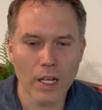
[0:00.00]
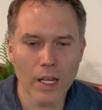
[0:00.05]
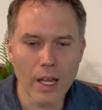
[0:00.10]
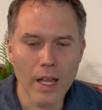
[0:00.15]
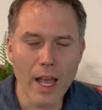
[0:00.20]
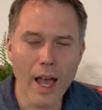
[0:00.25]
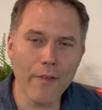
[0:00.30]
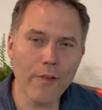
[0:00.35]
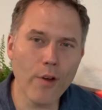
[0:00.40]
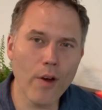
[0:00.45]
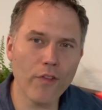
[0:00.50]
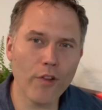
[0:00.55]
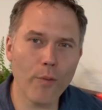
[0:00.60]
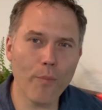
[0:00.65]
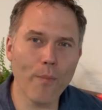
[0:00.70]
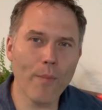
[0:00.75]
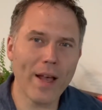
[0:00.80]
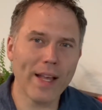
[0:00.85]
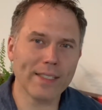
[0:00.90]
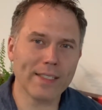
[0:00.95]
Have you ever
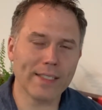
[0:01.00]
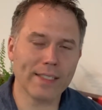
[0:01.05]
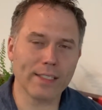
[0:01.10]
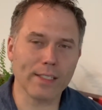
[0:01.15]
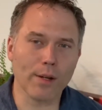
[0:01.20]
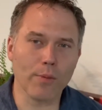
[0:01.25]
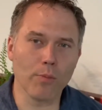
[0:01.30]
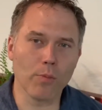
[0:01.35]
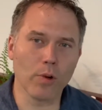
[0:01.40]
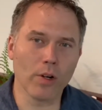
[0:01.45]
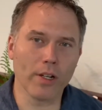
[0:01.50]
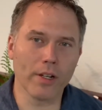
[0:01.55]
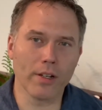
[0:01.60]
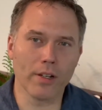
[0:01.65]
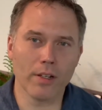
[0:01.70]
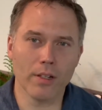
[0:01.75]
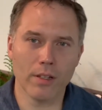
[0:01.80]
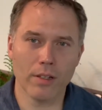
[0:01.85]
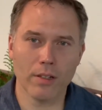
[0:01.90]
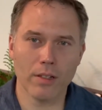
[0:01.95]
met
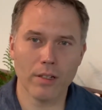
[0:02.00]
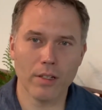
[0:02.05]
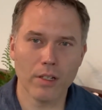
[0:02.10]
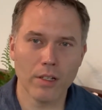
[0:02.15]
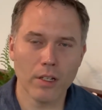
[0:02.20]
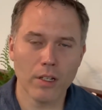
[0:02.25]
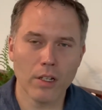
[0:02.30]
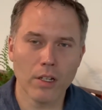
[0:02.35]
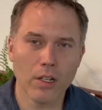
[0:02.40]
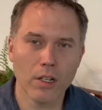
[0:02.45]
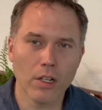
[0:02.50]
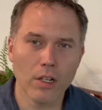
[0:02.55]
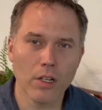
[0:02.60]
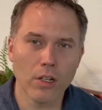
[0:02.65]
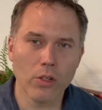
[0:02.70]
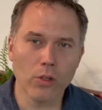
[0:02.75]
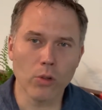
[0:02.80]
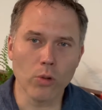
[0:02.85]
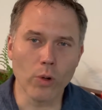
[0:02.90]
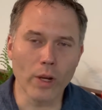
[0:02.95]
someone
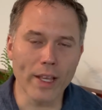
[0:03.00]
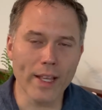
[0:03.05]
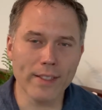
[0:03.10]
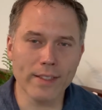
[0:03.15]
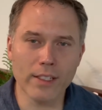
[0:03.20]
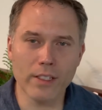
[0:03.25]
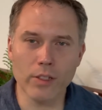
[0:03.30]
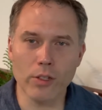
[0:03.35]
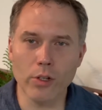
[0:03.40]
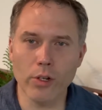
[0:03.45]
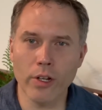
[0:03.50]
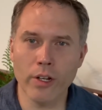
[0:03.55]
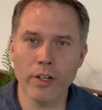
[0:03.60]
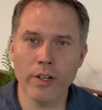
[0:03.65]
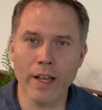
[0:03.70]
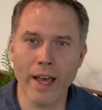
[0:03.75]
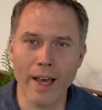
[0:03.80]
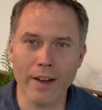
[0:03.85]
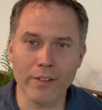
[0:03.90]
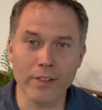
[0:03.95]
who isn't good
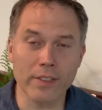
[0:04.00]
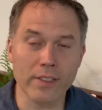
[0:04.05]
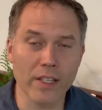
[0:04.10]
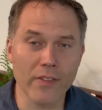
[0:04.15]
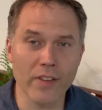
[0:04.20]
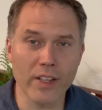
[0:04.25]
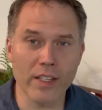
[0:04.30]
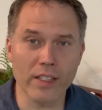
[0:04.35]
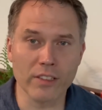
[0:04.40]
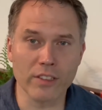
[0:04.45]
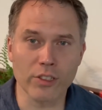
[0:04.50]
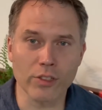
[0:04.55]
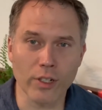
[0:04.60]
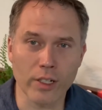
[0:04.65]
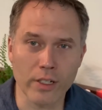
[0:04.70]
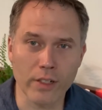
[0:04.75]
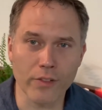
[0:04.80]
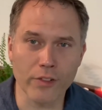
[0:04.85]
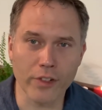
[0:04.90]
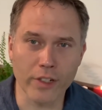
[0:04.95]
at receiving
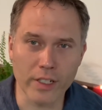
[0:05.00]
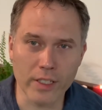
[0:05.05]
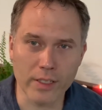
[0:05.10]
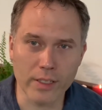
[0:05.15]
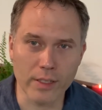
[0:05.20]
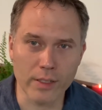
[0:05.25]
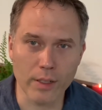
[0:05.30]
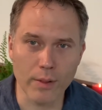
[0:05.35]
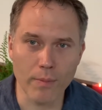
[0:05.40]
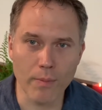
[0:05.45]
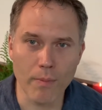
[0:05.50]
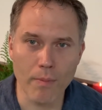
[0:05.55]
constructive criticism?